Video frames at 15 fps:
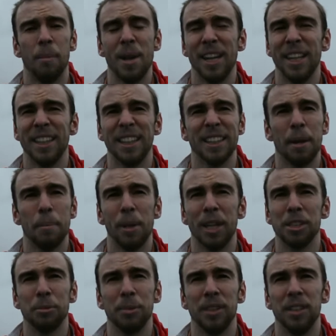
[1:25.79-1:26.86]
anything that
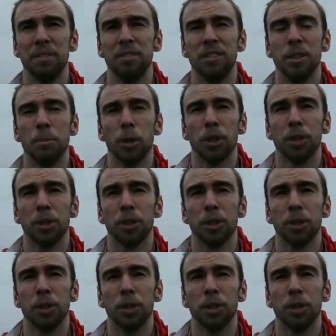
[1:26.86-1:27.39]
makes me feel more